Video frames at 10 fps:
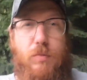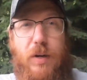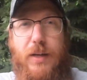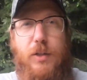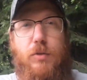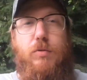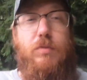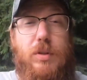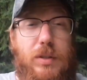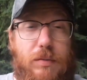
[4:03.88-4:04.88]

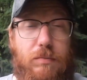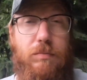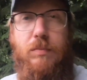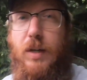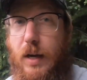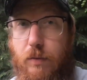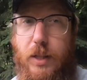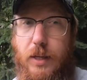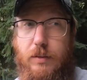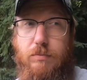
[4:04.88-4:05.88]
raccoons and
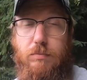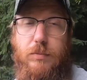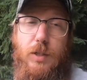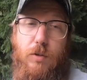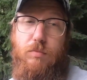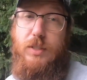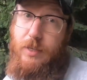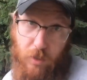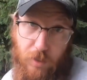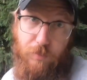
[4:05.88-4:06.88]
everything don't take
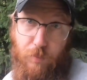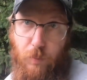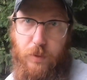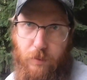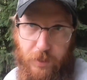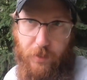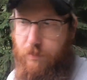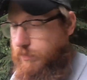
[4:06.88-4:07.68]
off with your head.